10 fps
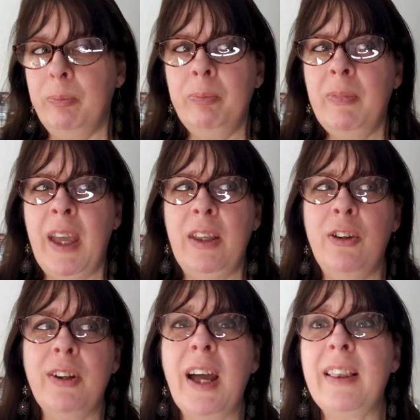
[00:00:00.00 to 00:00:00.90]
that
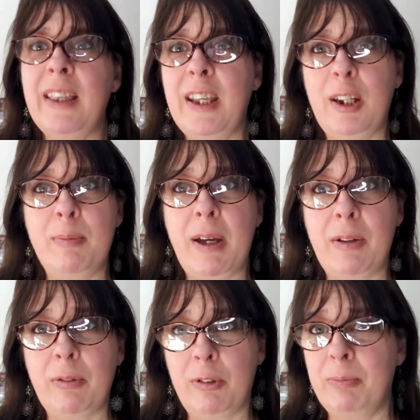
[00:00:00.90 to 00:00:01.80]
you're not thinking
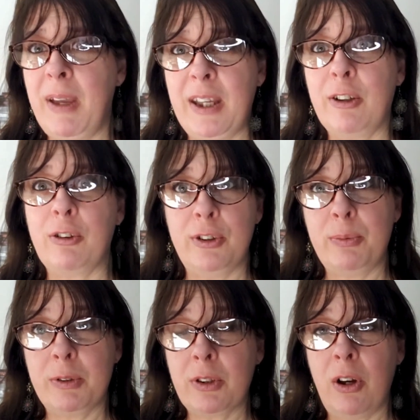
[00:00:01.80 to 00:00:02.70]
about making
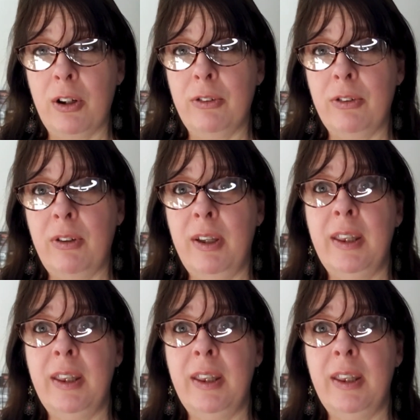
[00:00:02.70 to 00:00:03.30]
Christmas cards.